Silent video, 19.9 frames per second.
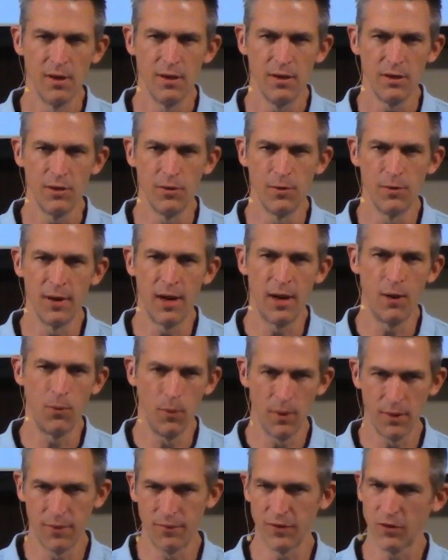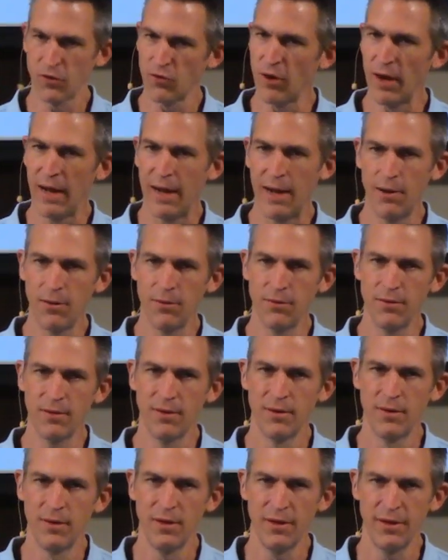You are not one of the crowd.
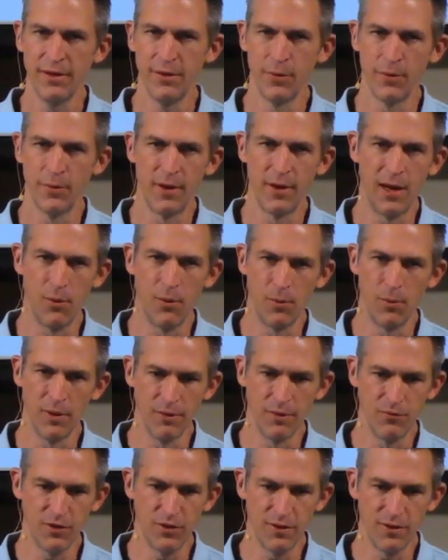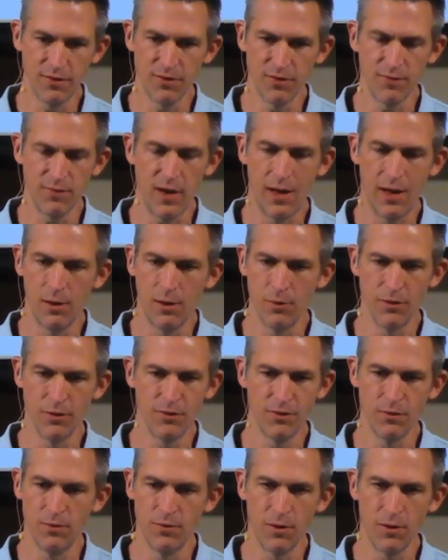You are not one of Jesus' followers
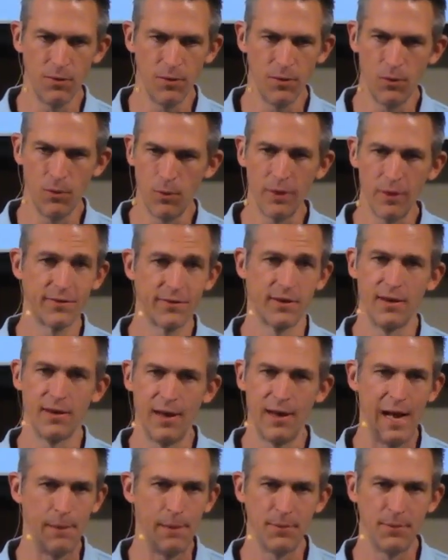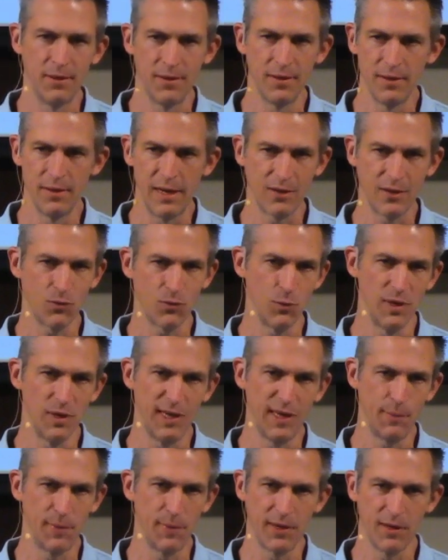who don't know what's going to happen in the next
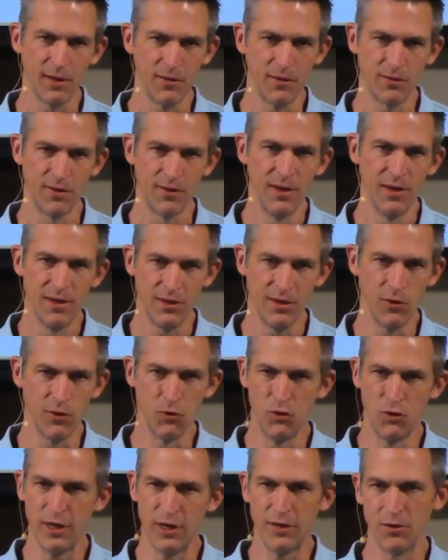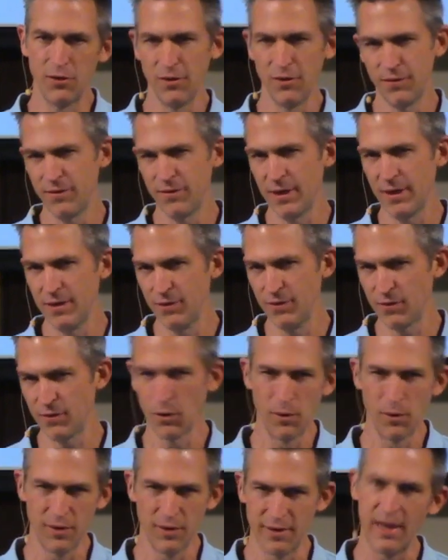week because your leader has said he's
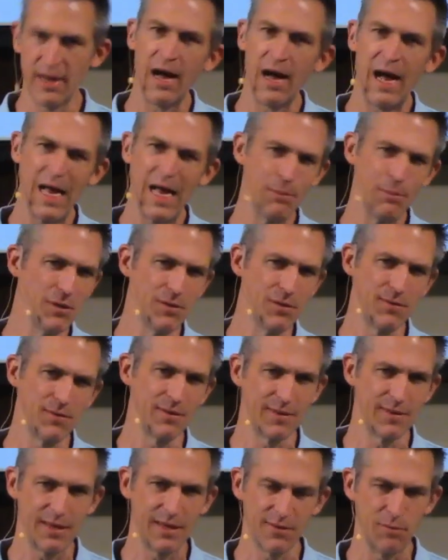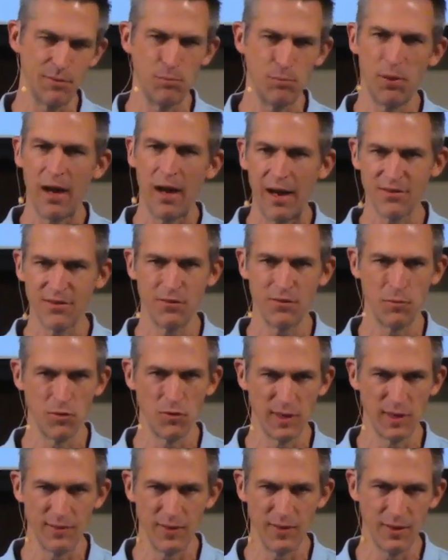going to die, but you think that's impossible
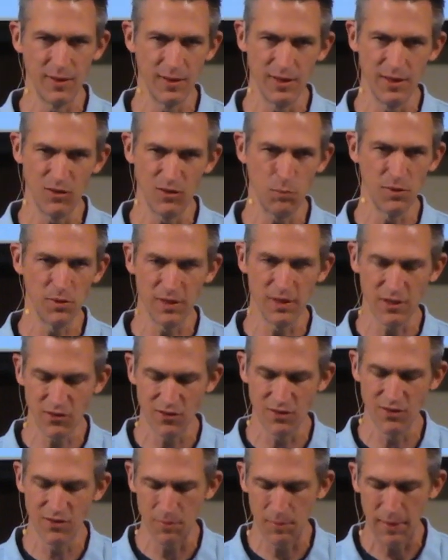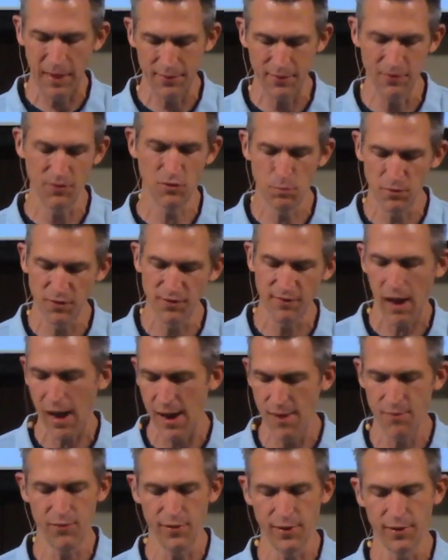given these predictions about this
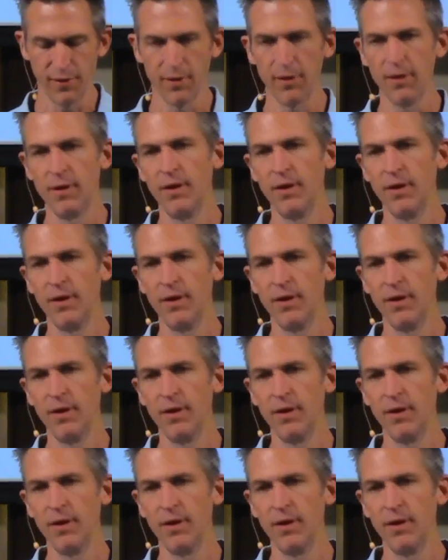Messiah figure.